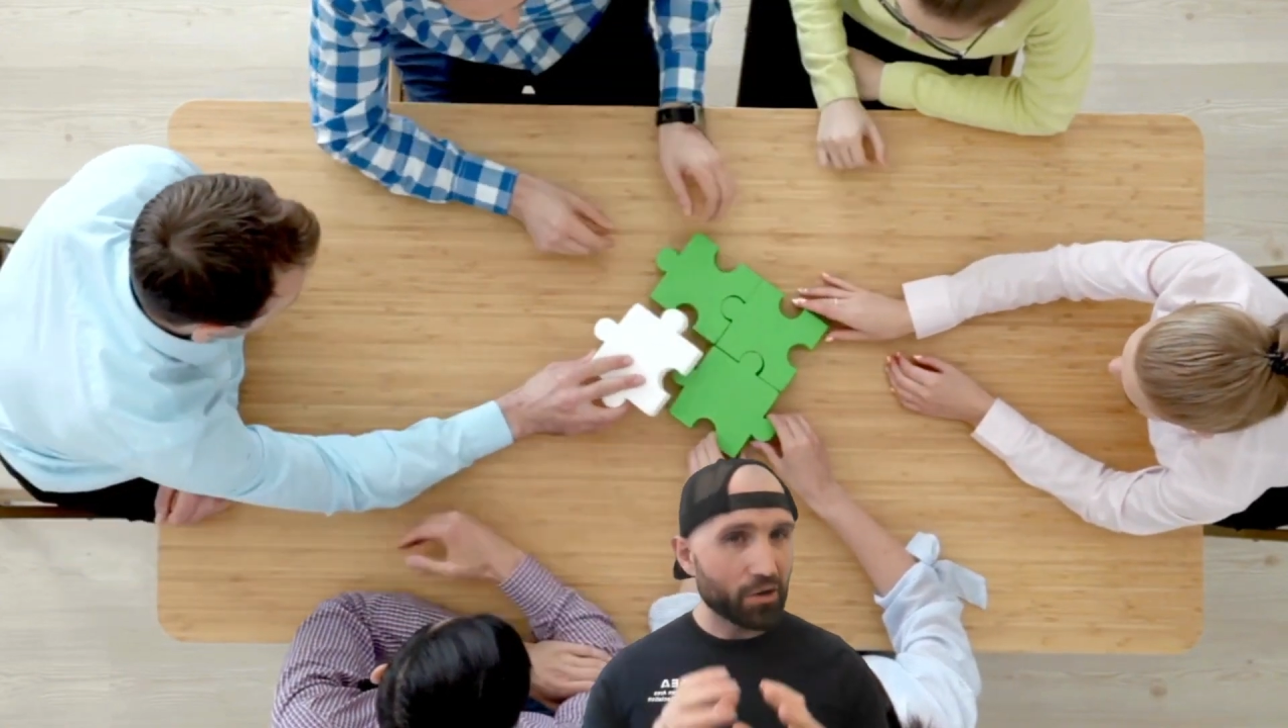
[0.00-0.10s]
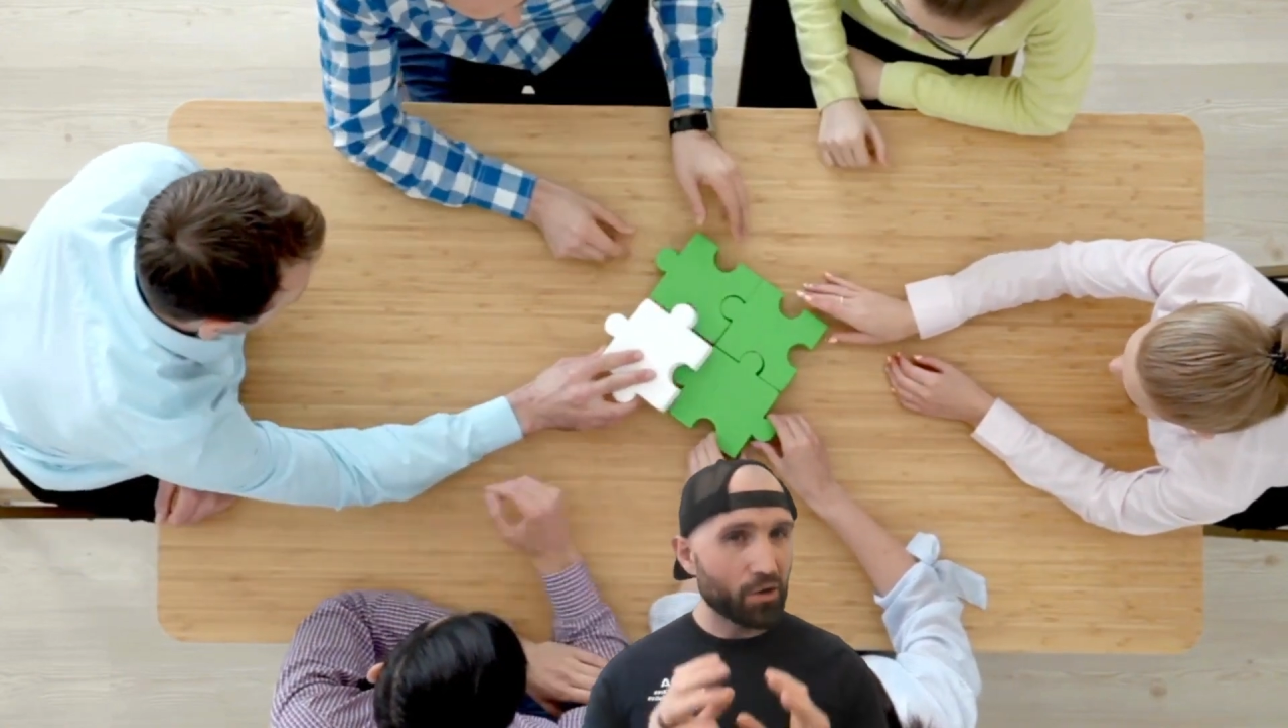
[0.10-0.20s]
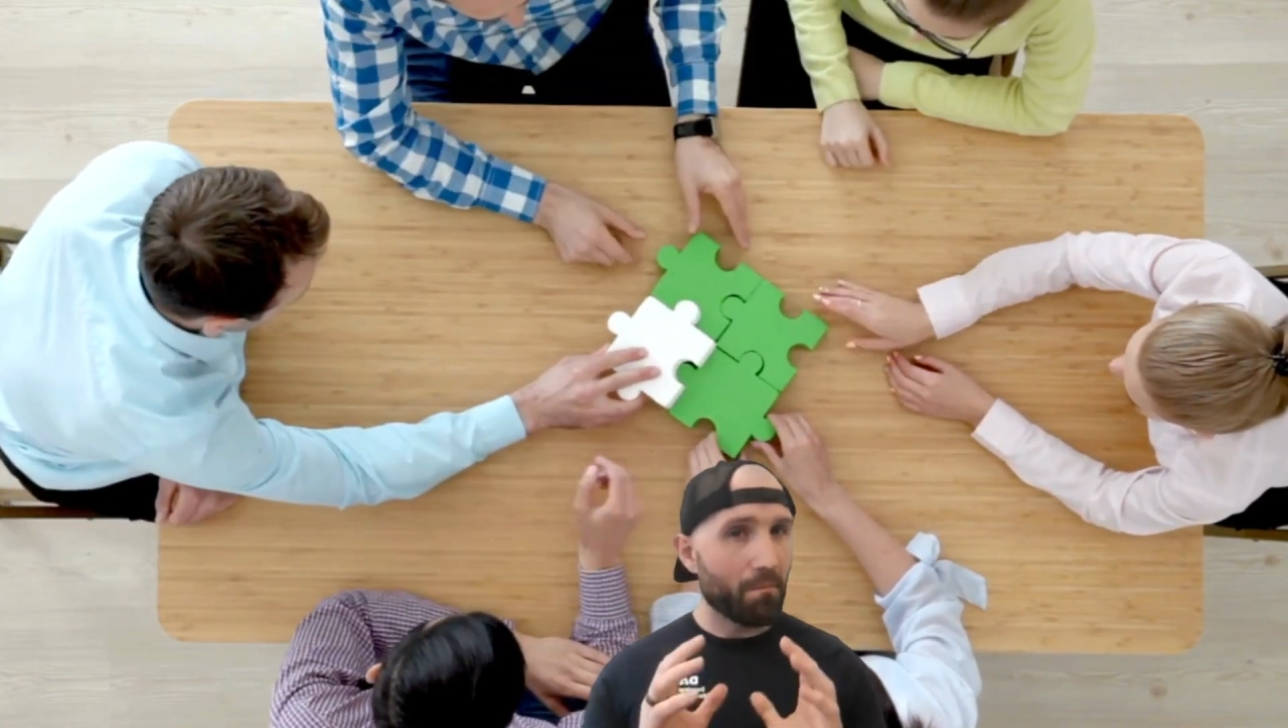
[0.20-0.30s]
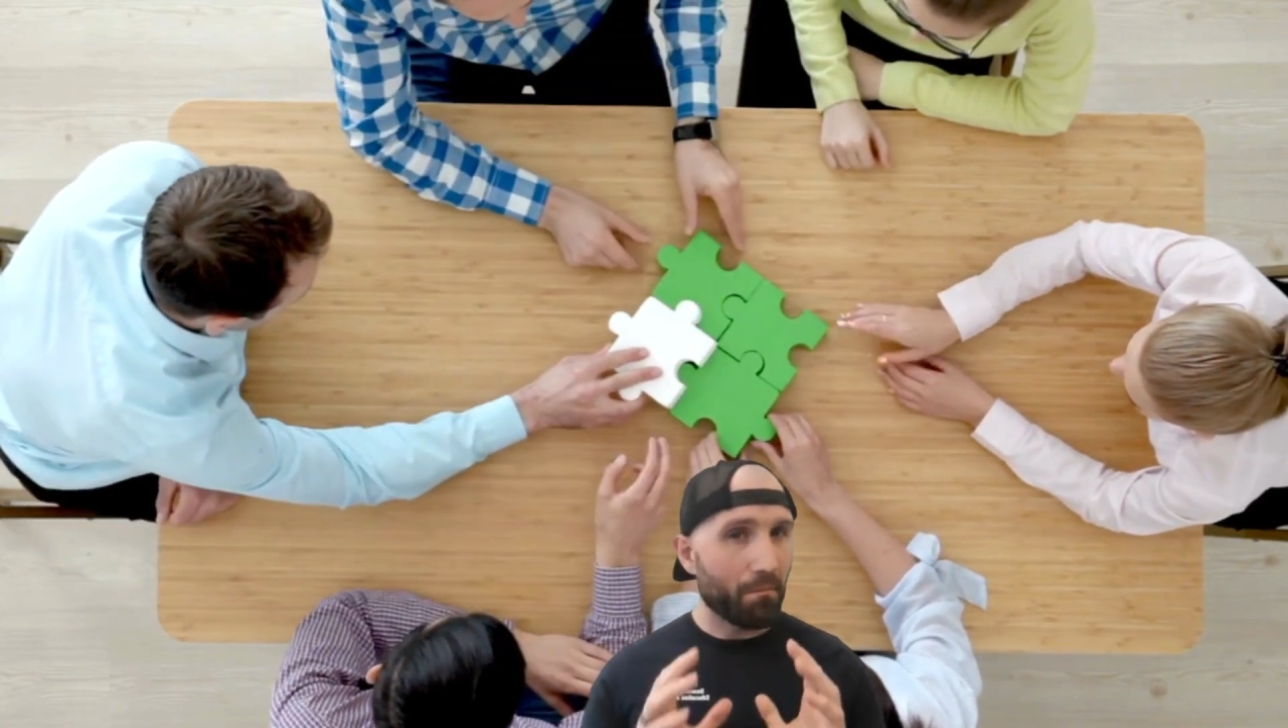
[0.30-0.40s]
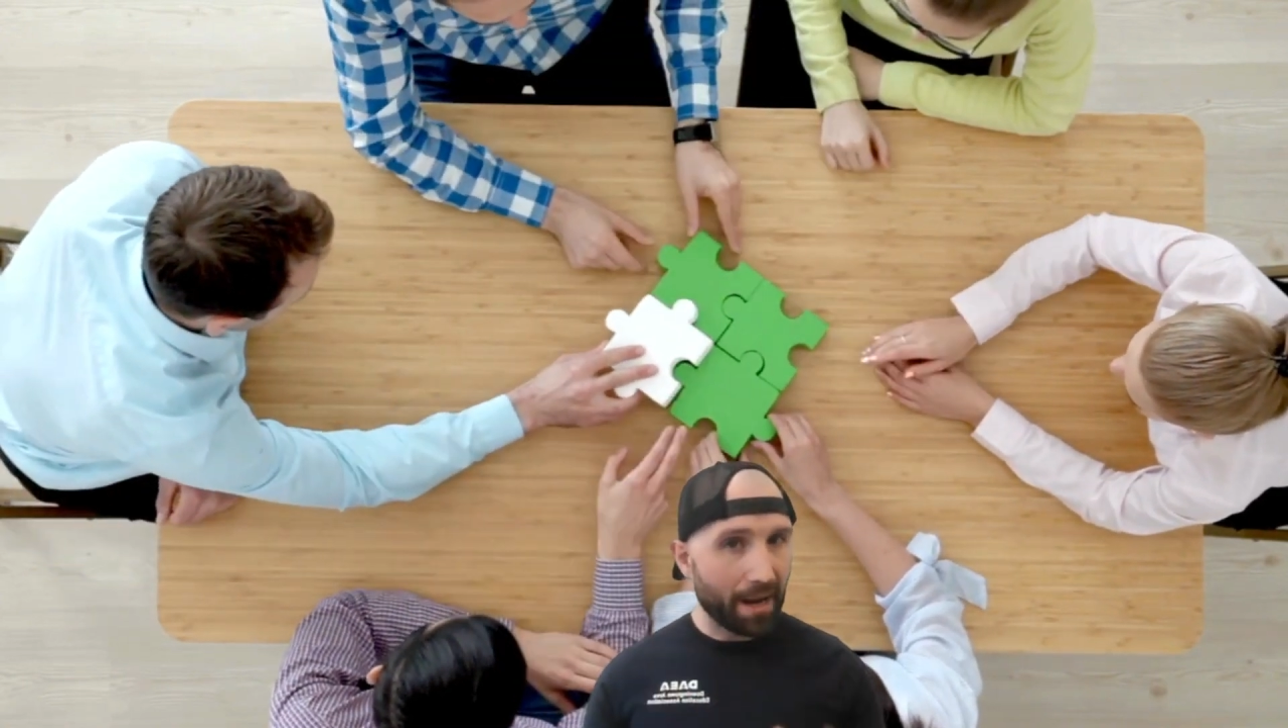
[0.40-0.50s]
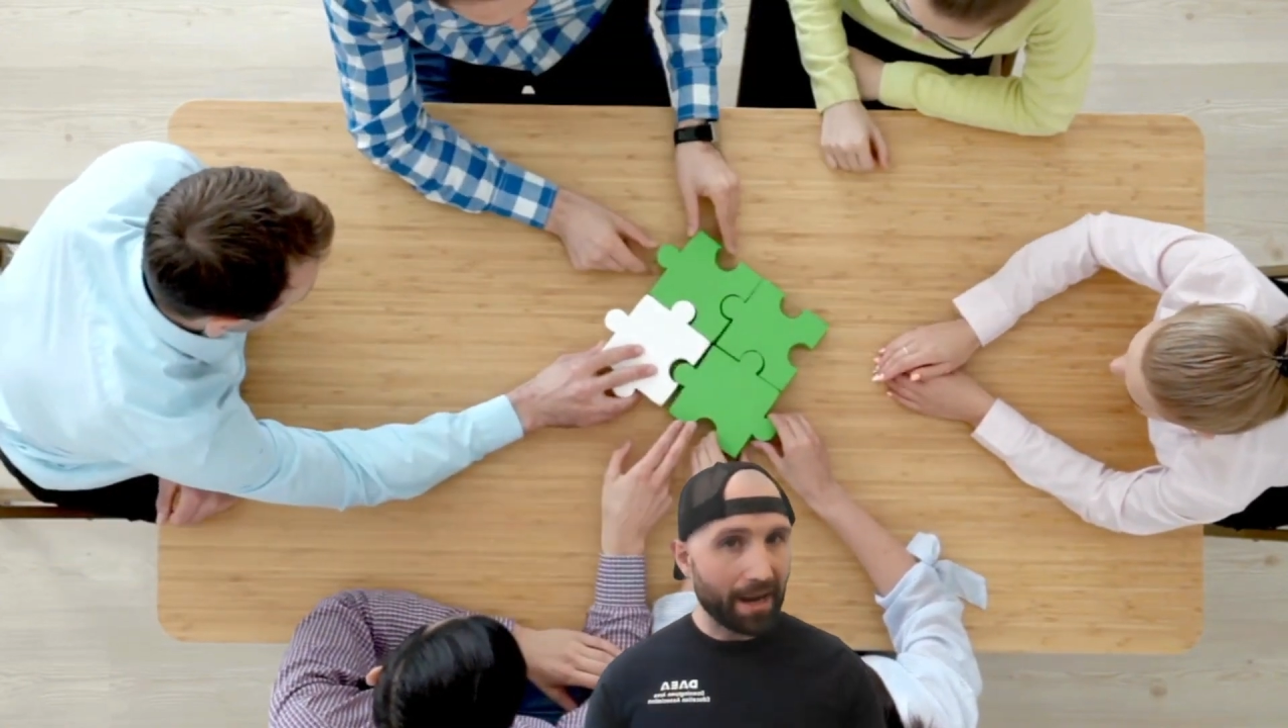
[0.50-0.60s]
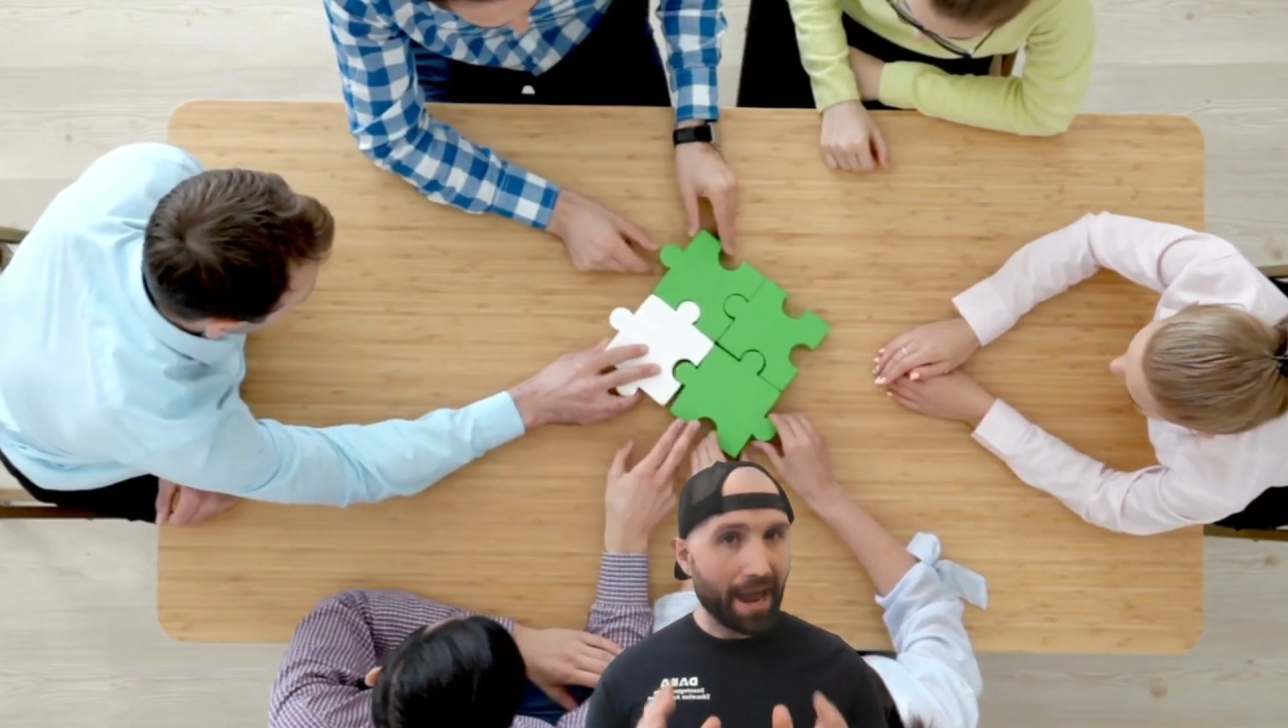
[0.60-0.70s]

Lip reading: you might